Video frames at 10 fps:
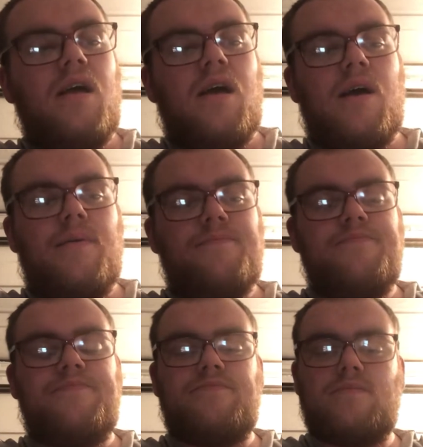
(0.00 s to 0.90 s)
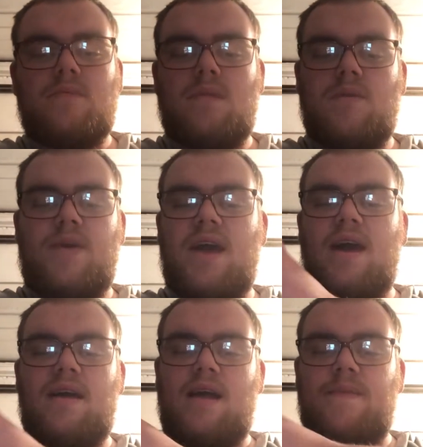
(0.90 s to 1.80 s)
But
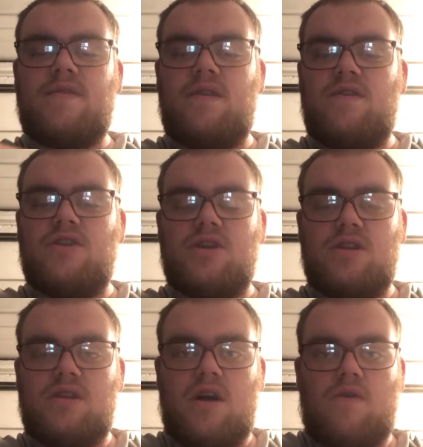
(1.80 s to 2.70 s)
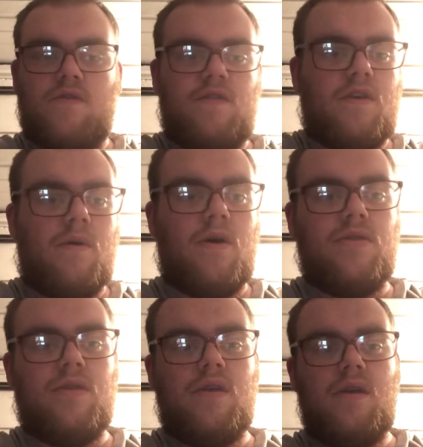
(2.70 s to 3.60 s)
yeah, Absolution are also
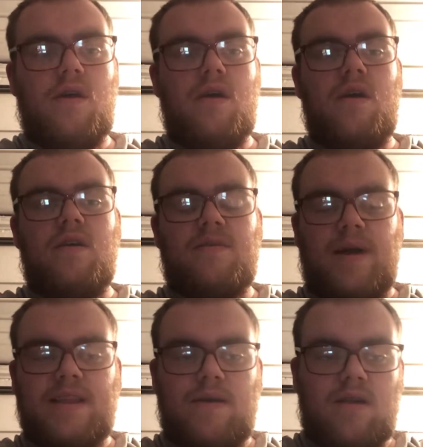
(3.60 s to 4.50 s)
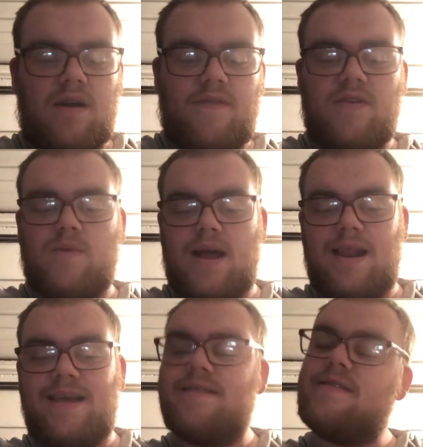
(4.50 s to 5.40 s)
on SmackDown Live, as
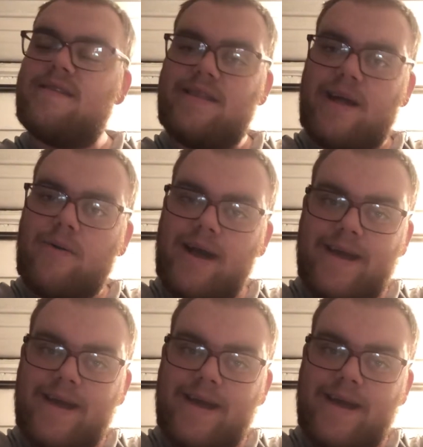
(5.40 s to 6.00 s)
well as now